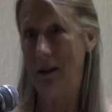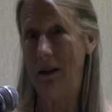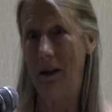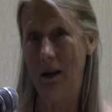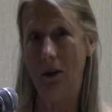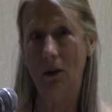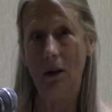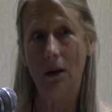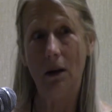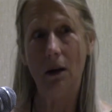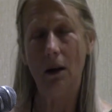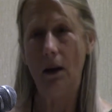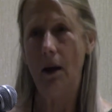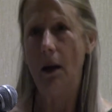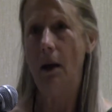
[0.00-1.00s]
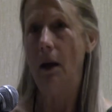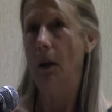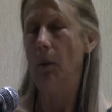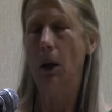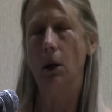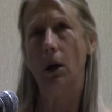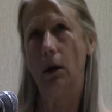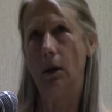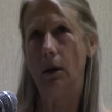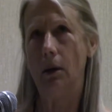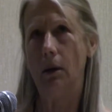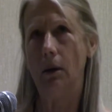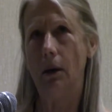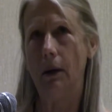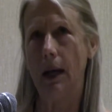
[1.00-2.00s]
I'm like,
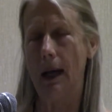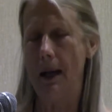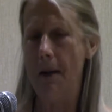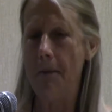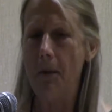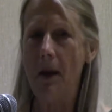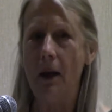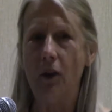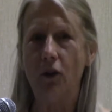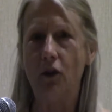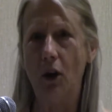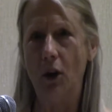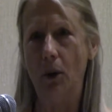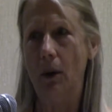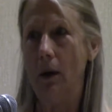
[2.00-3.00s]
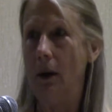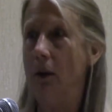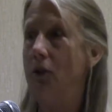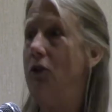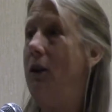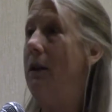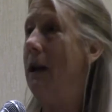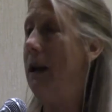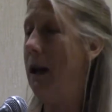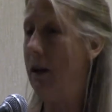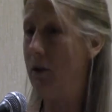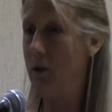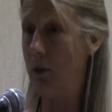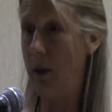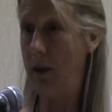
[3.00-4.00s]
oh, okay. So she then
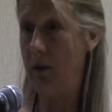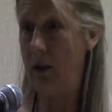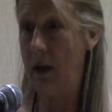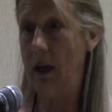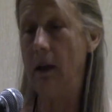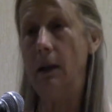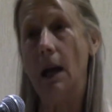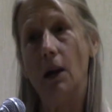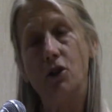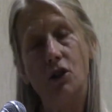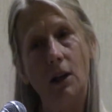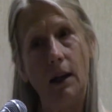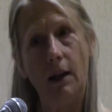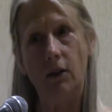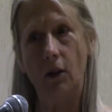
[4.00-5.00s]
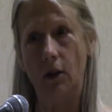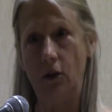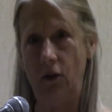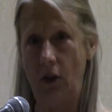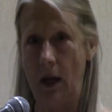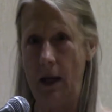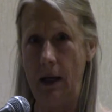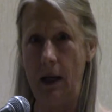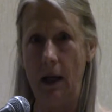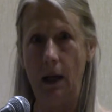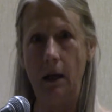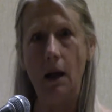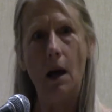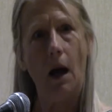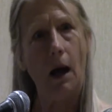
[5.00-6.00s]
has to rest again. Now she lays on her side
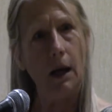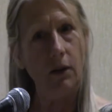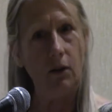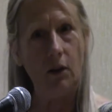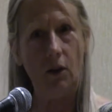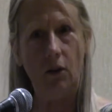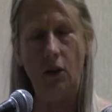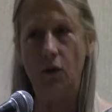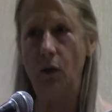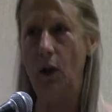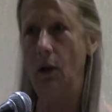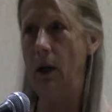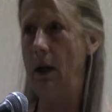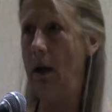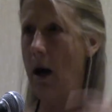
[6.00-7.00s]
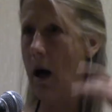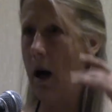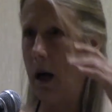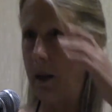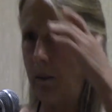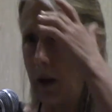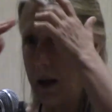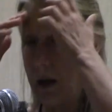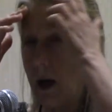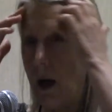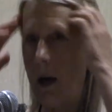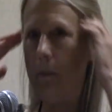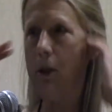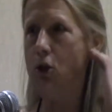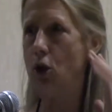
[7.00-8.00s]
again. I see she's floating. I'm like,
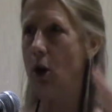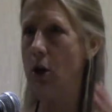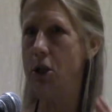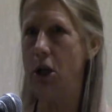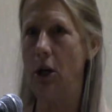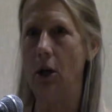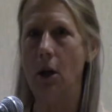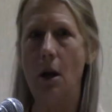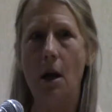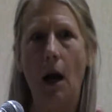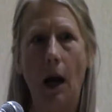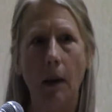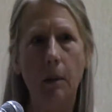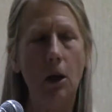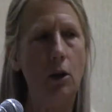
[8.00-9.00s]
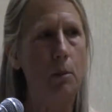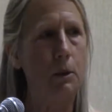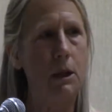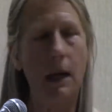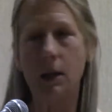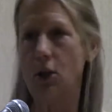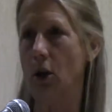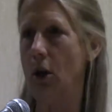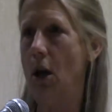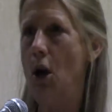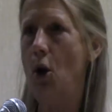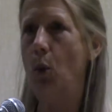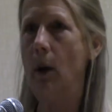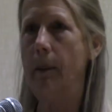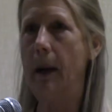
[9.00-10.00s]
I'm in charge here. I'm here to protect her.
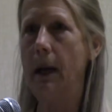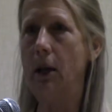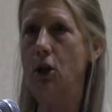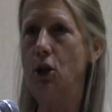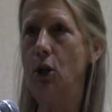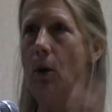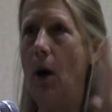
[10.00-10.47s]
What am I gonna do?